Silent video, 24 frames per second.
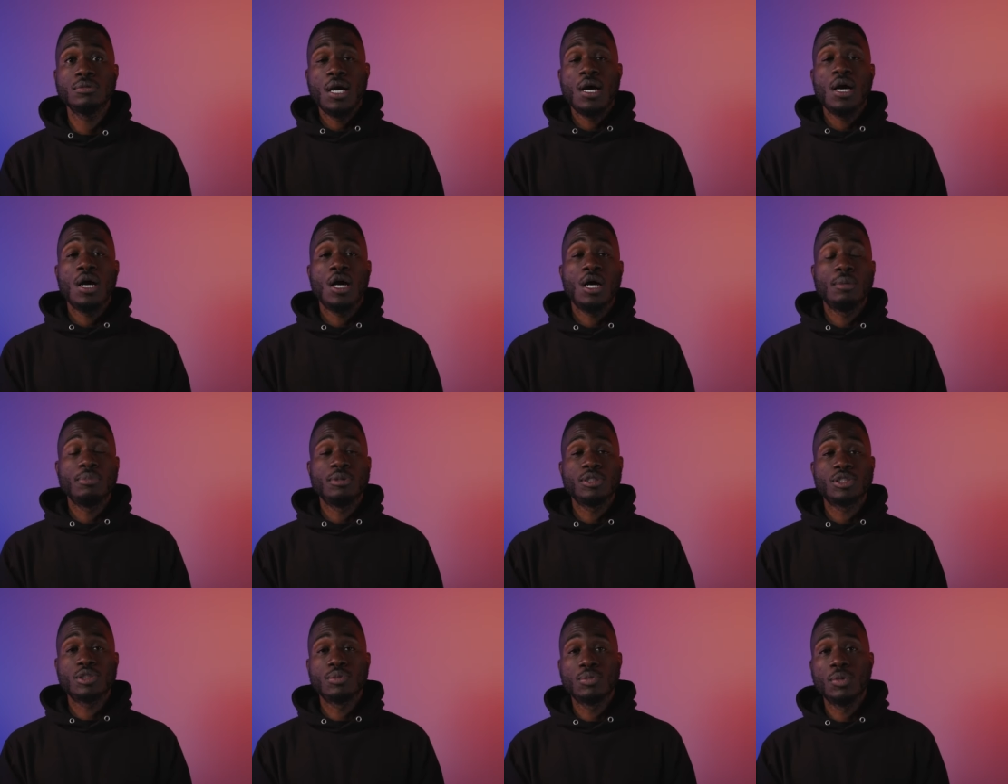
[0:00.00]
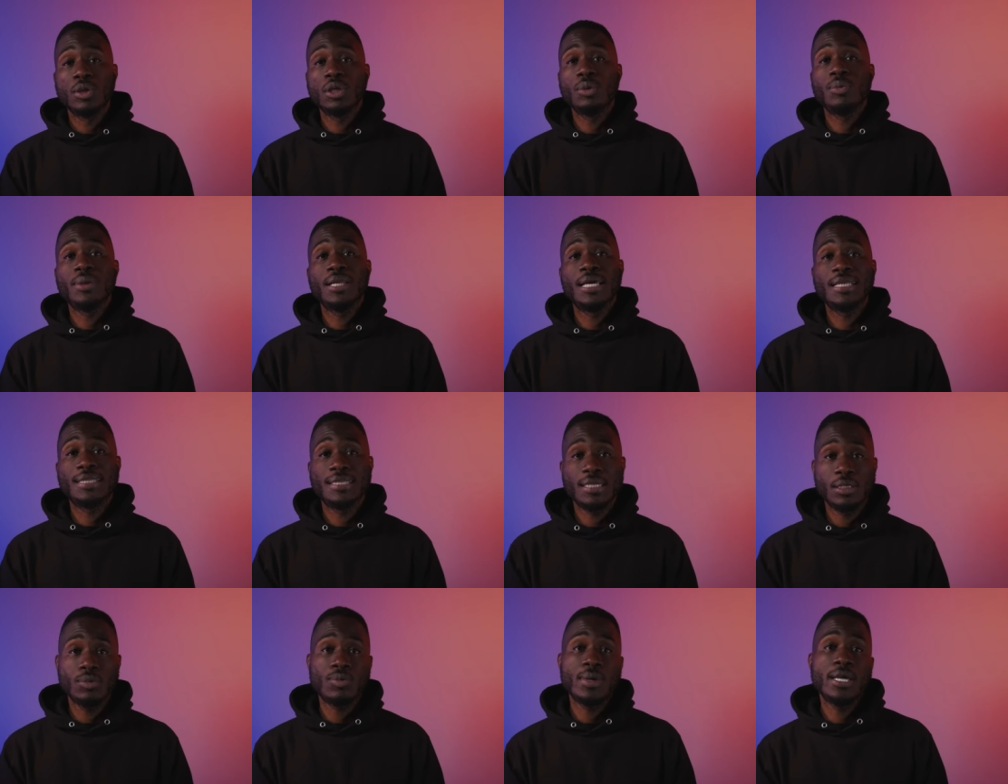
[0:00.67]
Um, this morning when I
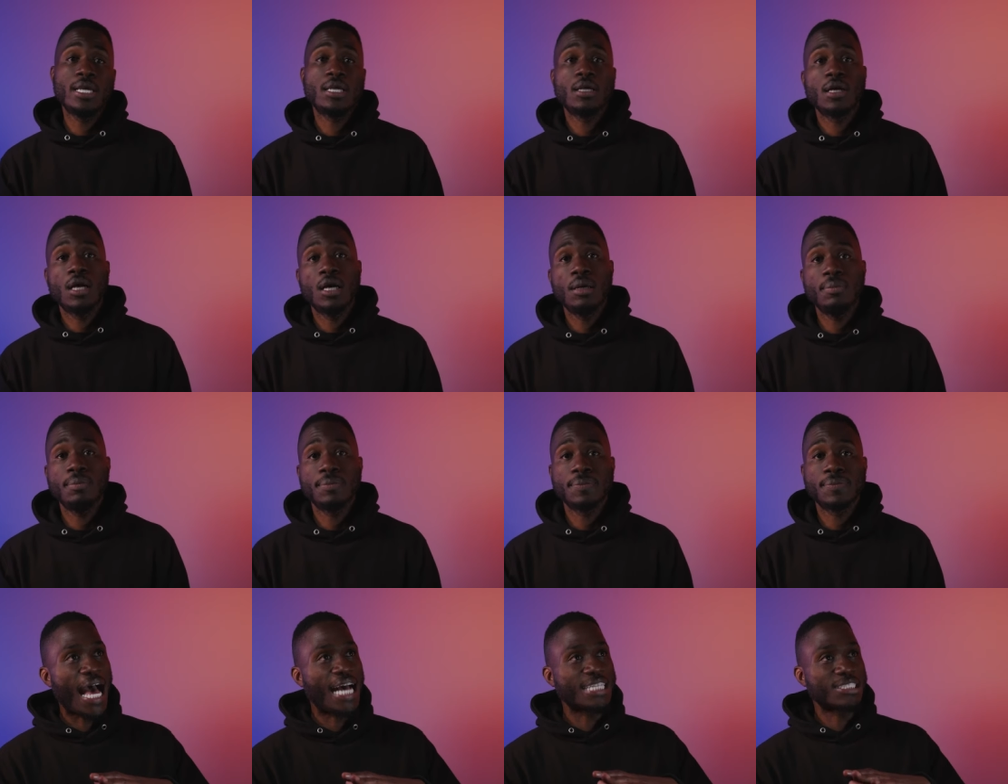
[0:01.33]
did wake up,